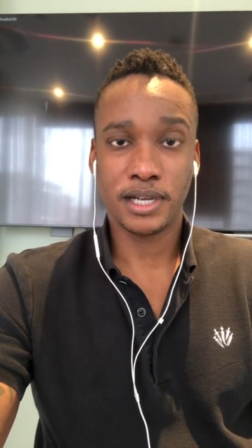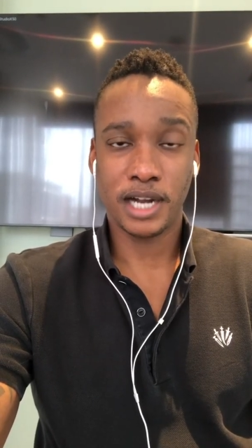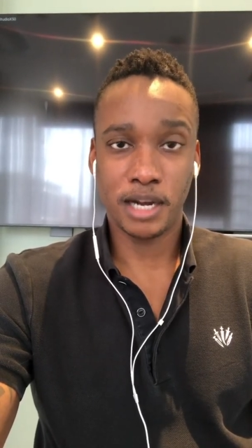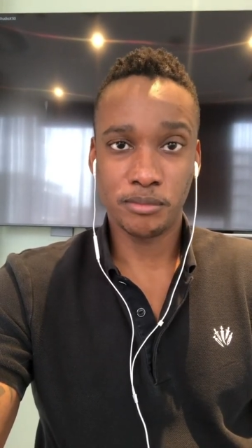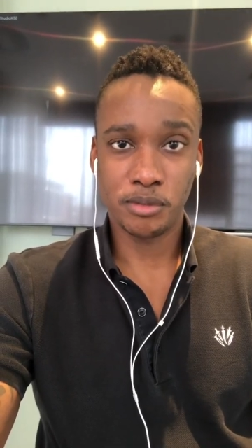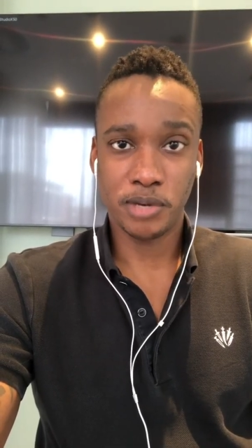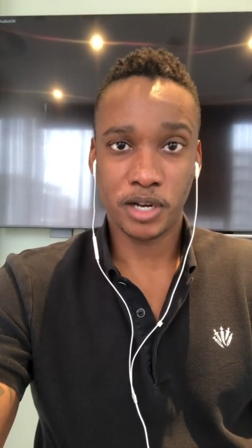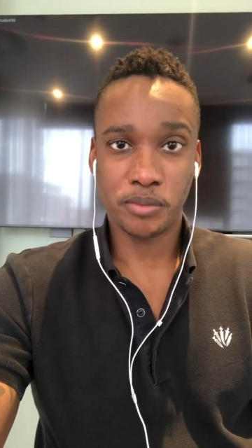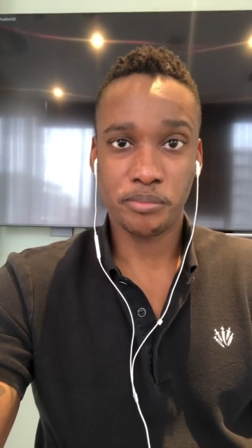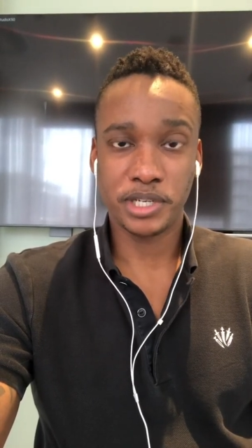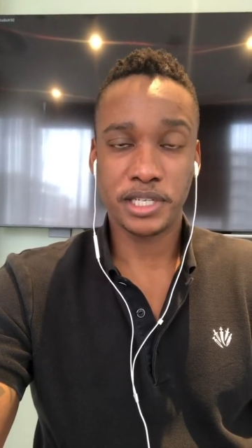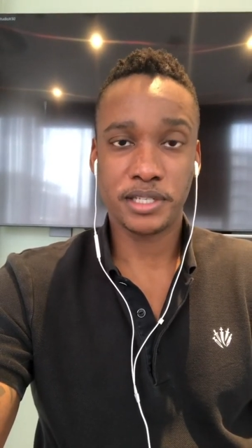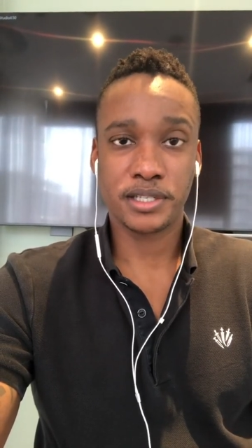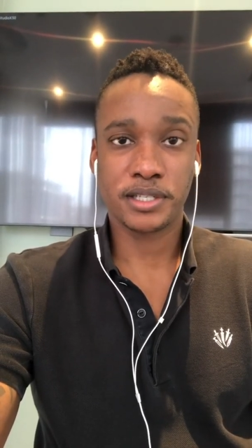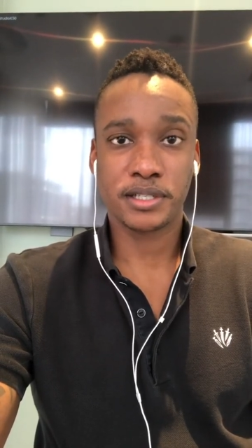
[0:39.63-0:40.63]
I'm about
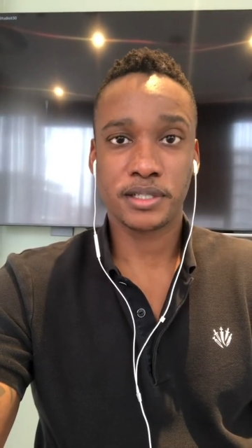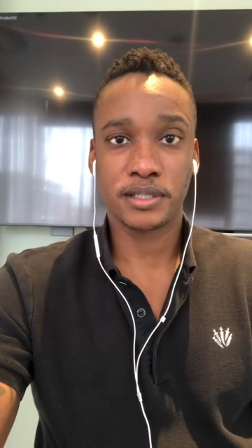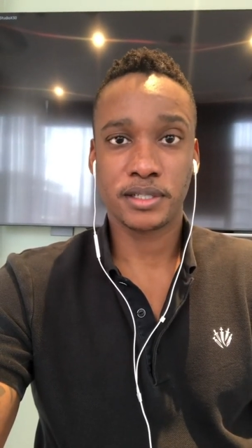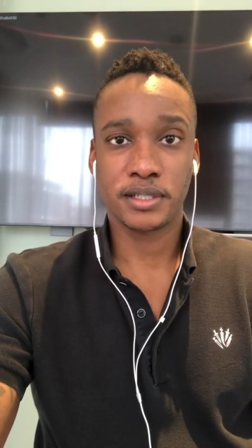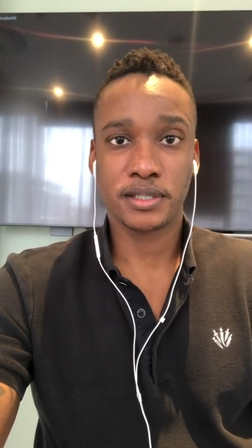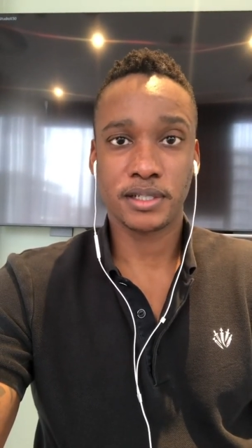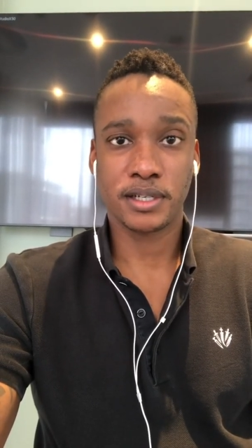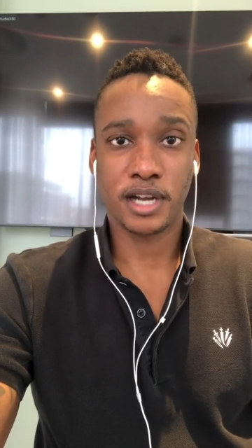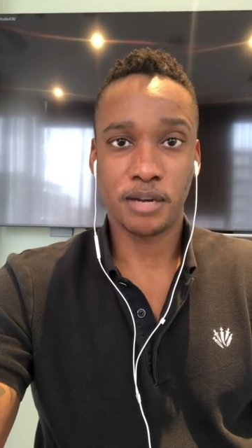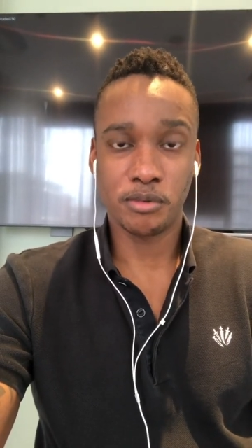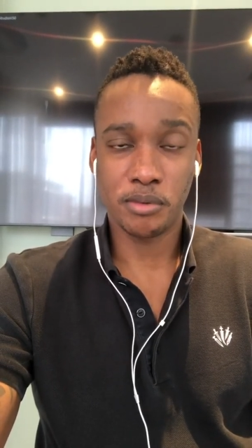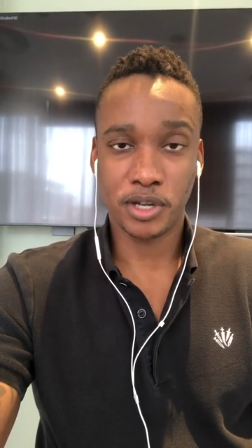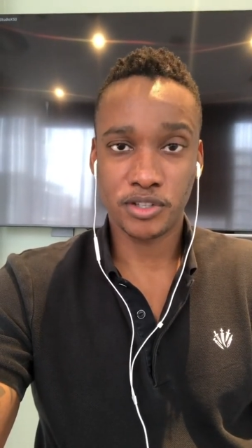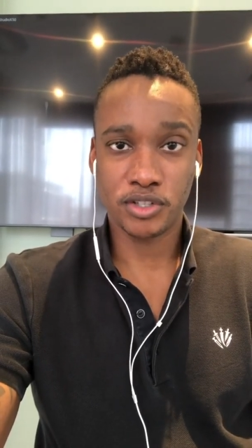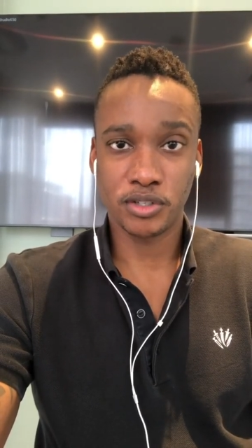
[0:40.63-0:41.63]
peace. I'm
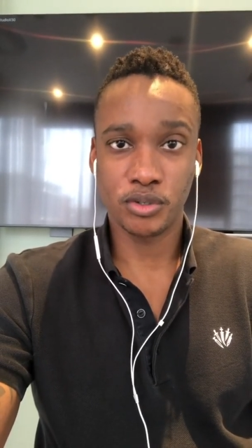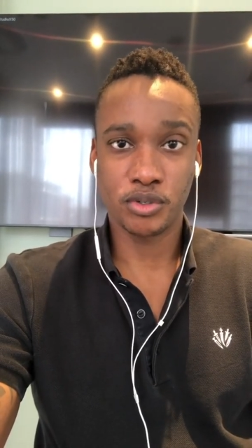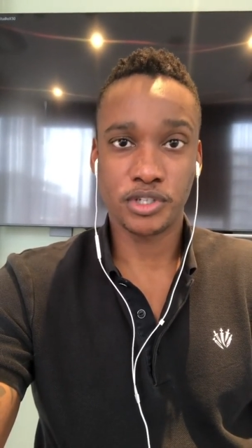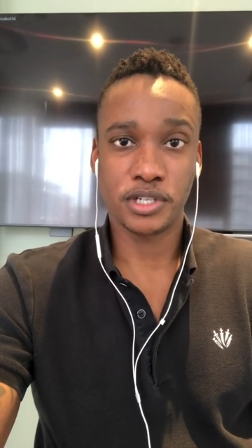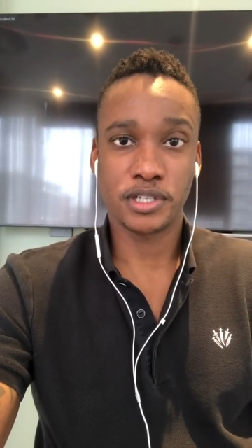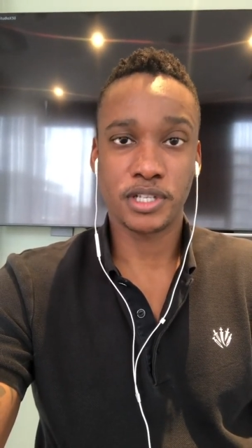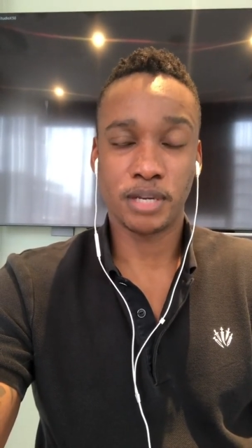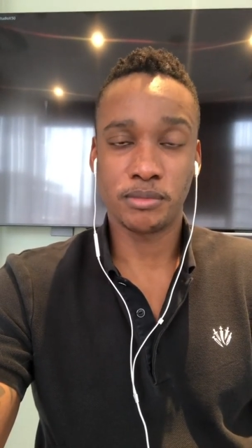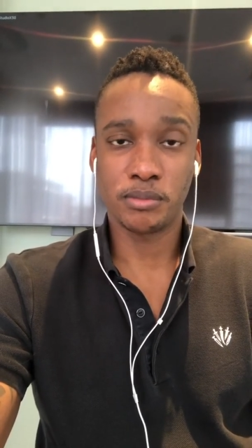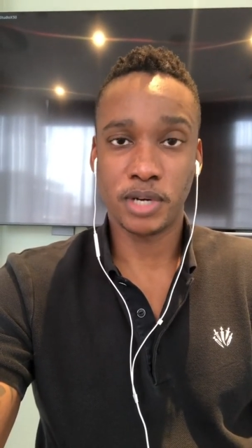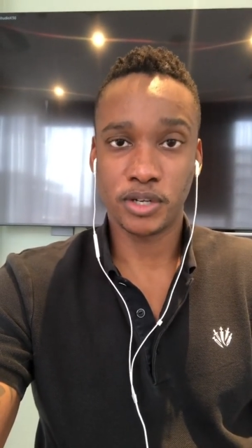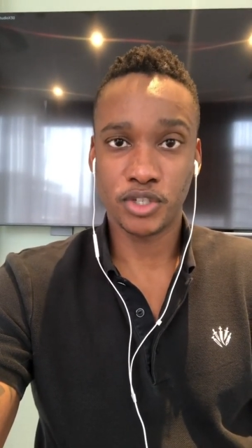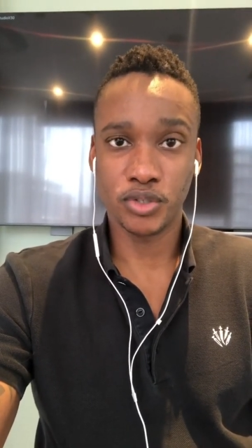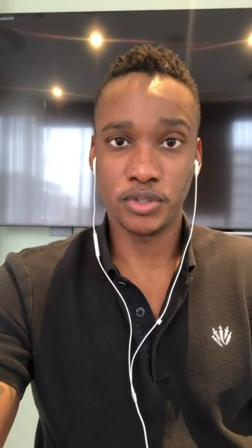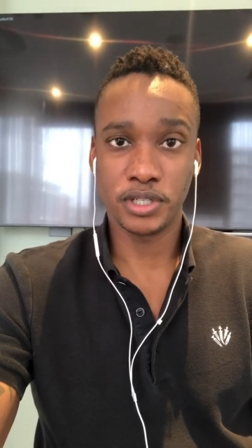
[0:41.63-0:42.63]
about solutions. I'm
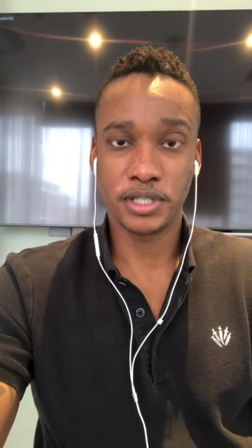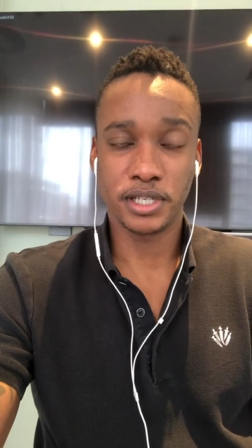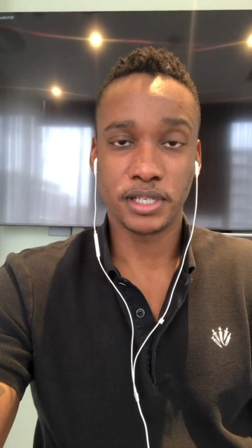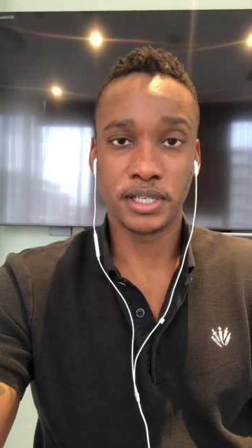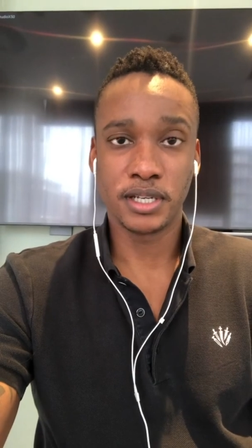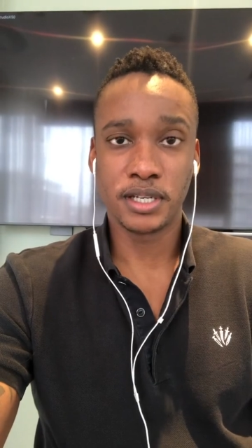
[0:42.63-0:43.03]
about unity.